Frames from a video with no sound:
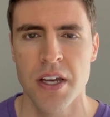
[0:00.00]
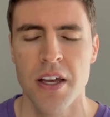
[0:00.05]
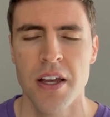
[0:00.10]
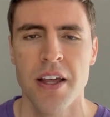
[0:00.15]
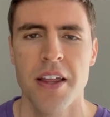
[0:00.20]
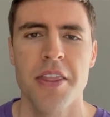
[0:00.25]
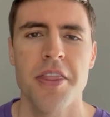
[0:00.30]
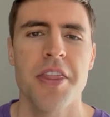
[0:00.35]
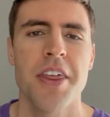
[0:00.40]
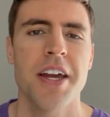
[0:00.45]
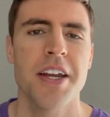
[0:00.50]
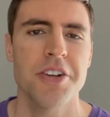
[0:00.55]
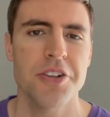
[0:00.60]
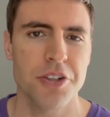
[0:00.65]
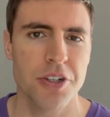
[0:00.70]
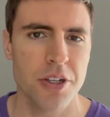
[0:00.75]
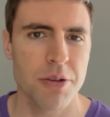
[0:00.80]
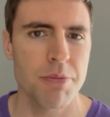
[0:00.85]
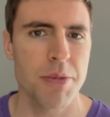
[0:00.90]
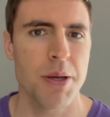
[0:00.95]
then you
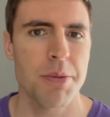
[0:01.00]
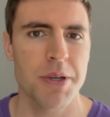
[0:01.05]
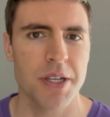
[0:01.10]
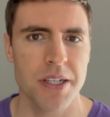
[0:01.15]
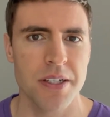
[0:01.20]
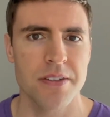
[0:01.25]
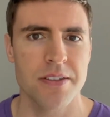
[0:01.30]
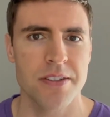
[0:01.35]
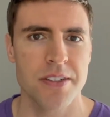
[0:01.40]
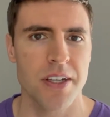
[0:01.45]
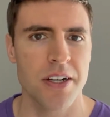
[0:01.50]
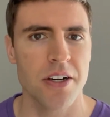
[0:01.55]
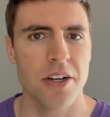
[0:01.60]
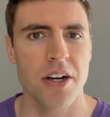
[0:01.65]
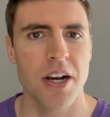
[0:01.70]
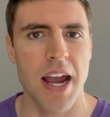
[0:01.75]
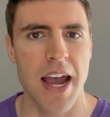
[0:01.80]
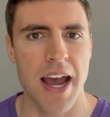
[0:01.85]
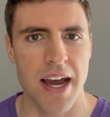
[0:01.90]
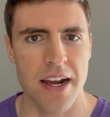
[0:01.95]
could maybe
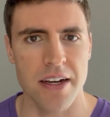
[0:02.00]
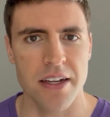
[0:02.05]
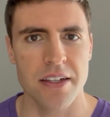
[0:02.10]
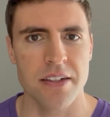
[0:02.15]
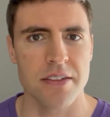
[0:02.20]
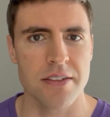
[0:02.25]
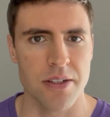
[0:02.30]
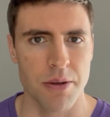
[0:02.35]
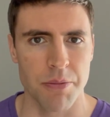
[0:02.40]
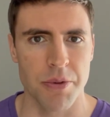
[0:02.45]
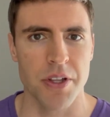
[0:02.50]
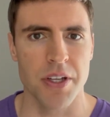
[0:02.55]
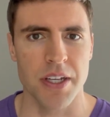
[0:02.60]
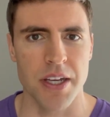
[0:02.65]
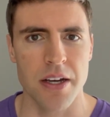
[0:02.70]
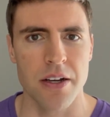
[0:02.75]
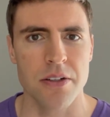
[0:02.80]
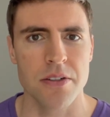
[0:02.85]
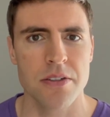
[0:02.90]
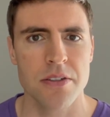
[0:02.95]
consider adding something
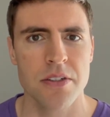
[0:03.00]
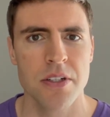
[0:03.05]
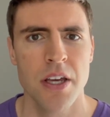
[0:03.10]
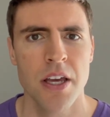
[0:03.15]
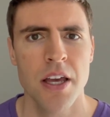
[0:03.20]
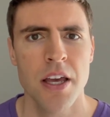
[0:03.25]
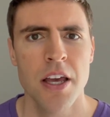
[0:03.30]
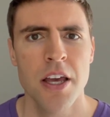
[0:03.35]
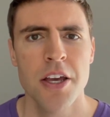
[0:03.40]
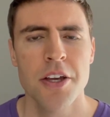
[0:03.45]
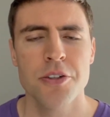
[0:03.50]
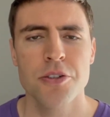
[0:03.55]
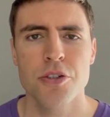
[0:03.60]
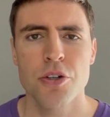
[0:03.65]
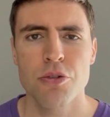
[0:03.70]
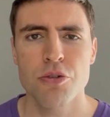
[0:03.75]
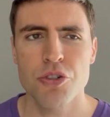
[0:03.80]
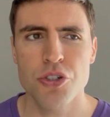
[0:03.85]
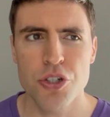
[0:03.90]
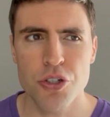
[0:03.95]
else.
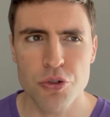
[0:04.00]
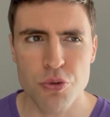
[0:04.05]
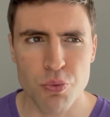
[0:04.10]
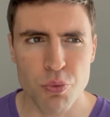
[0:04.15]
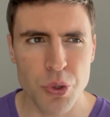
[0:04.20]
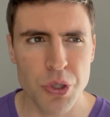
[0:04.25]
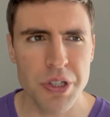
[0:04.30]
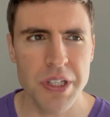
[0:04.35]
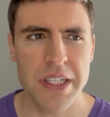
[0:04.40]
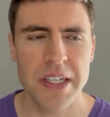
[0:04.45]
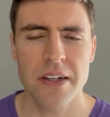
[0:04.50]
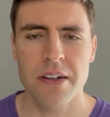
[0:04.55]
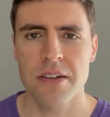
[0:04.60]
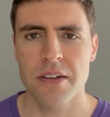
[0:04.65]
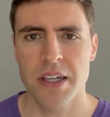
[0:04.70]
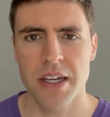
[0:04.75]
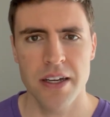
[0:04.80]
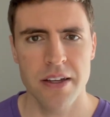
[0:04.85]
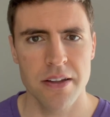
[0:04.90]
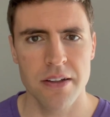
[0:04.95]
So just really get a
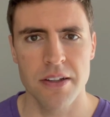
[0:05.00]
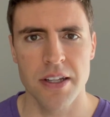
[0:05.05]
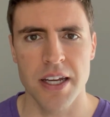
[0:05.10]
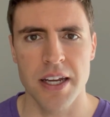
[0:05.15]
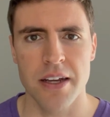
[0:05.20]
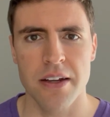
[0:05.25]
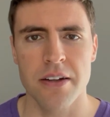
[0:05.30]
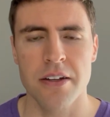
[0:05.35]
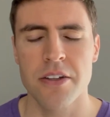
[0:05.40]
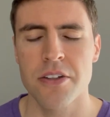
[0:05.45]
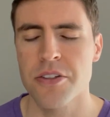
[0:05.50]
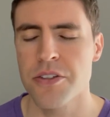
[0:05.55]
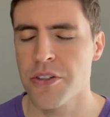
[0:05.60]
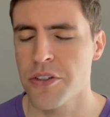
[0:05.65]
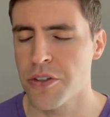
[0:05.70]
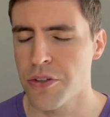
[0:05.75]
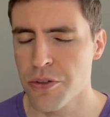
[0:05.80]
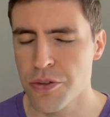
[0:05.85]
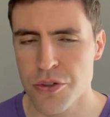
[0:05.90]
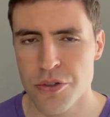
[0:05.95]
lay of the land,
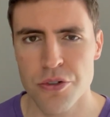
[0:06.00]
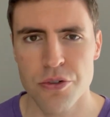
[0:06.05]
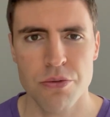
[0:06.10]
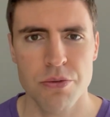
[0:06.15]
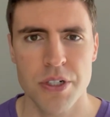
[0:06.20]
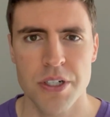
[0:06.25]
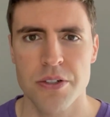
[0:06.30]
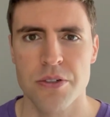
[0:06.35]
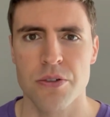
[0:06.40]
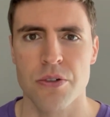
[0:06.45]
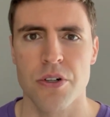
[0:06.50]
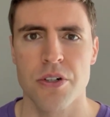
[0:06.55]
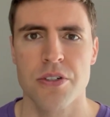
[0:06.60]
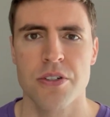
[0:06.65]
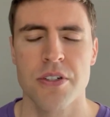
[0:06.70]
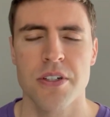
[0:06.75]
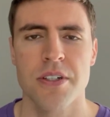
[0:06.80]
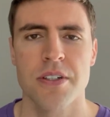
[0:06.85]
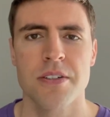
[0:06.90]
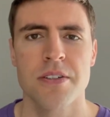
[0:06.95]
use your
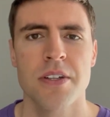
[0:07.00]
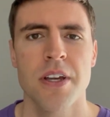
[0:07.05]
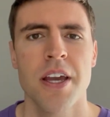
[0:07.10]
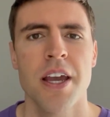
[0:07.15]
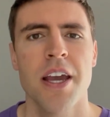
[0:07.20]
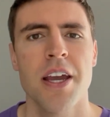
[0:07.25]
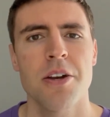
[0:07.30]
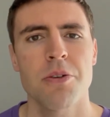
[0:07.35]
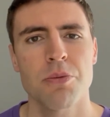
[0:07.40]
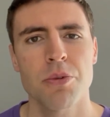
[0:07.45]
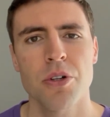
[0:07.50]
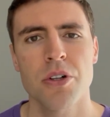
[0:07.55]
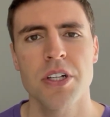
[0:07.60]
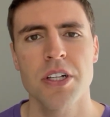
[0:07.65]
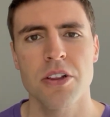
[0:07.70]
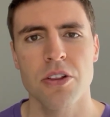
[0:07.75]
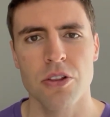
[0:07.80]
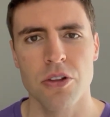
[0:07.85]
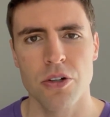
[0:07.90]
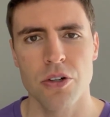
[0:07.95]
resources, and really
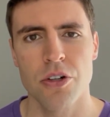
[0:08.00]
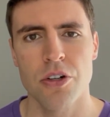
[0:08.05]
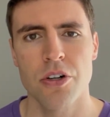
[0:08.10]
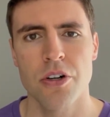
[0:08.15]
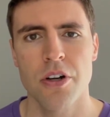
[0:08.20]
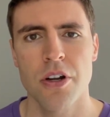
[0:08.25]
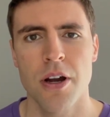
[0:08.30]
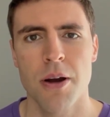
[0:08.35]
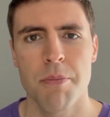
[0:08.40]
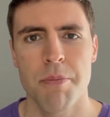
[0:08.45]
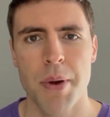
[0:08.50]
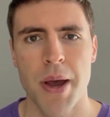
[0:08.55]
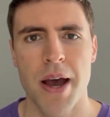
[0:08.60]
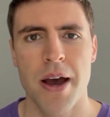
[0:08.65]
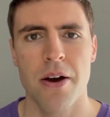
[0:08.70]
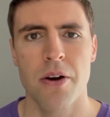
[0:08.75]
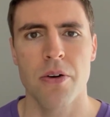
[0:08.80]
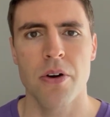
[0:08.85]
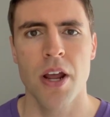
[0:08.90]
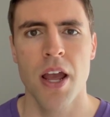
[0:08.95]
learn
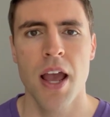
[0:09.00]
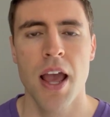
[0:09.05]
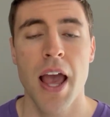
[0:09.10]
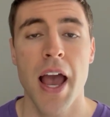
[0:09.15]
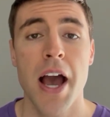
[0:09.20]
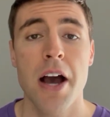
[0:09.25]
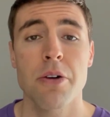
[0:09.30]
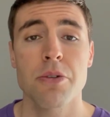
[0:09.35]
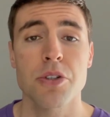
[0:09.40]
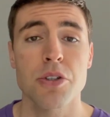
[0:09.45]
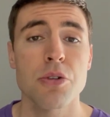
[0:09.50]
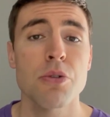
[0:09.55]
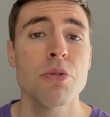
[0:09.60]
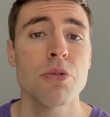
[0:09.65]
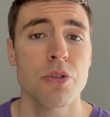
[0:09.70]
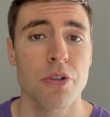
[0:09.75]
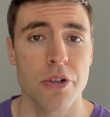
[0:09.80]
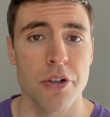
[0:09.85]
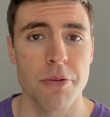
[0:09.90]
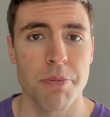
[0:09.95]
about how you
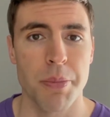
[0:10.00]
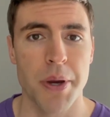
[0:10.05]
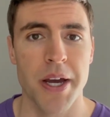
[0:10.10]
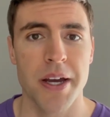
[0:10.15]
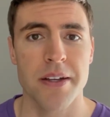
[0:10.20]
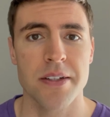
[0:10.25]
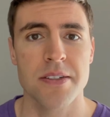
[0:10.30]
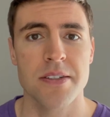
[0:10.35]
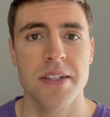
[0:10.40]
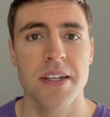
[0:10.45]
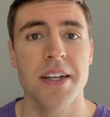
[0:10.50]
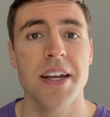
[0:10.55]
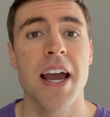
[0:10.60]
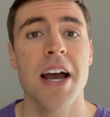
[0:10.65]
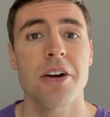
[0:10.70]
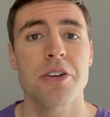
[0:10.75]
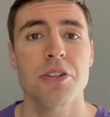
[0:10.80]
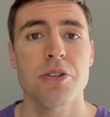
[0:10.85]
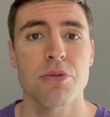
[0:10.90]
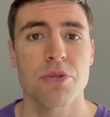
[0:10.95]
learn best and
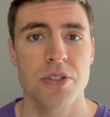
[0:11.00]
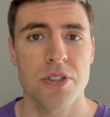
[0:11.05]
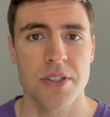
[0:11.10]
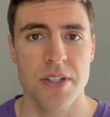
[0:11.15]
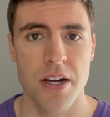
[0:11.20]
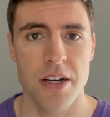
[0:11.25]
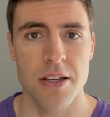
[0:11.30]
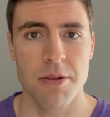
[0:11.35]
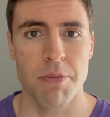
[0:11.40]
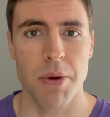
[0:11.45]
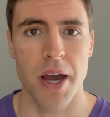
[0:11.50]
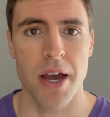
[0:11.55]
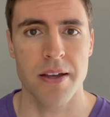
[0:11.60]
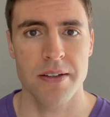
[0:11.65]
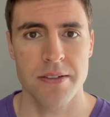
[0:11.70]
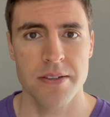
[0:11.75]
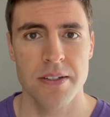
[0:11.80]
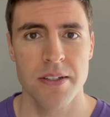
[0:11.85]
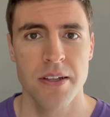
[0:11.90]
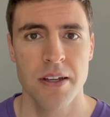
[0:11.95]
how you study
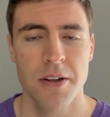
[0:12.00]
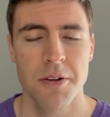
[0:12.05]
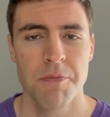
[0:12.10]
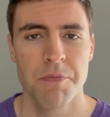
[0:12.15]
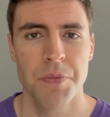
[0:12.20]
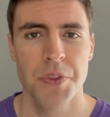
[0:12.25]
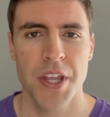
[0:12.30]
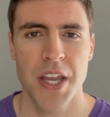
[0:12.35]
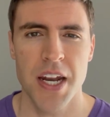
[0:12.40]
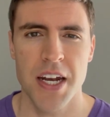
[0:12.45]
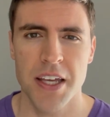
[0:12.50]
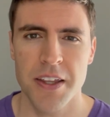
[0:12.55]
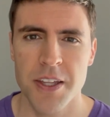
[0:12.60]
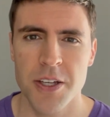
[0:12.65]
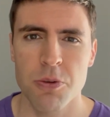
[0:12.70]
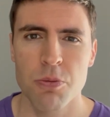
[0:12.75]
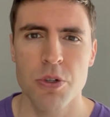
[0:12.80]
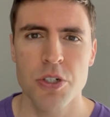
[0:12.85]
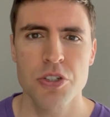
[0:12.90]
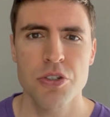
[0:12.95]
best. And I
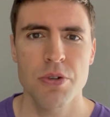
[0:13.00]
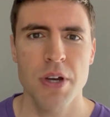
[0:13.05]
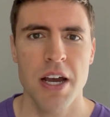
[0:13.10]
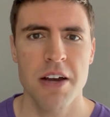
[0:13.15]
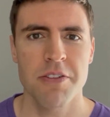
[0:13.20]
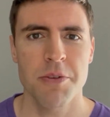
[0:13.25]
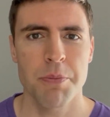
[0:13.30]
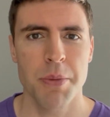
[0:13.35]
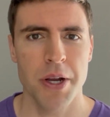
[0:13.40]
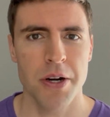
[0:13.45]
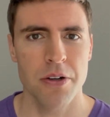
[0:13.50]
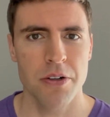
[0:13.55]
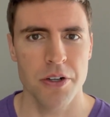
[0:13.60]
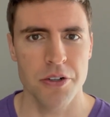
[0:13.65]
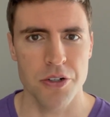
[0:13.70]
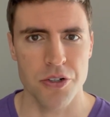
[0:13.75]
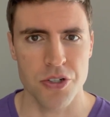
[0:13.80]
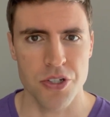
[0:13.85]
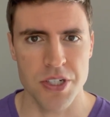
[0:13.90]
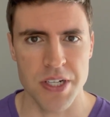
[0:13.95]
think once you have a better
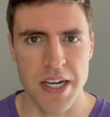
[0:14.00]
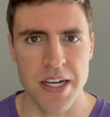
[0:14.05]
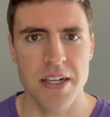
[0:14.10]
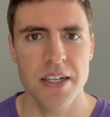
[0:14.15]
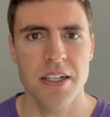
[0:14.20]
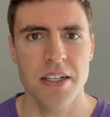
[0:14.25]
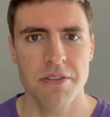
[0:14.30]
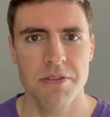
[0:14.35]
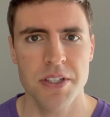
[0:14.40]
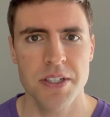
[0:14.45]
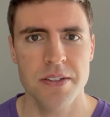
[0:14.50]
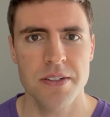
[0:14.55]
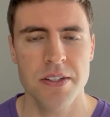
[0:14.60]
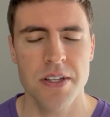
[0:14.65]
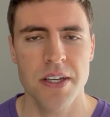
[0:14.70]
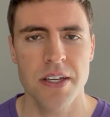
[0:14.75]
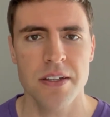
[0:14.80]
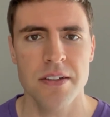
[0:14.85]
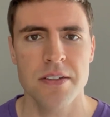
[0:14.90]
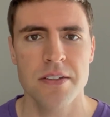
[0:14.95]
understanding of these
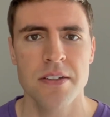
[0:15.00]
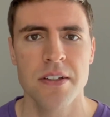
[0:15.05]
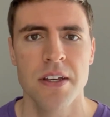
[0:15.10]
things,